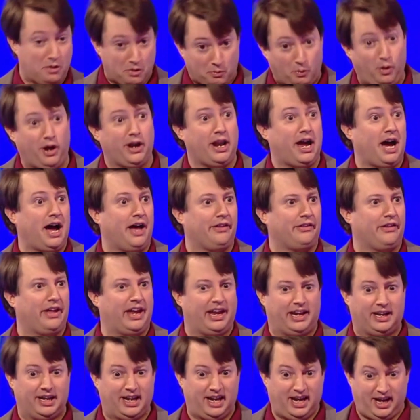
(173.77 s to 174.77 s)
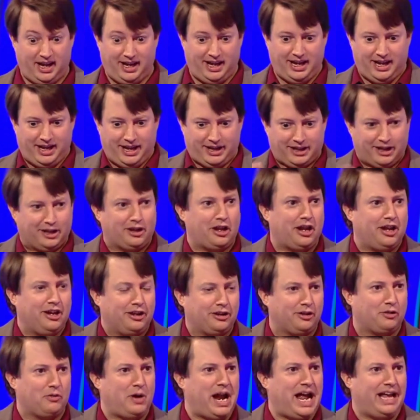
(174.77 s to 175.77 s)
What are they?
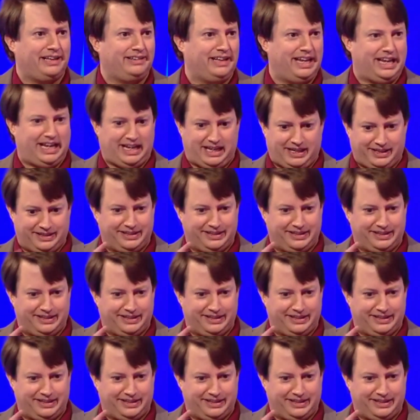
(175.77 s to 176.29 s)
granny.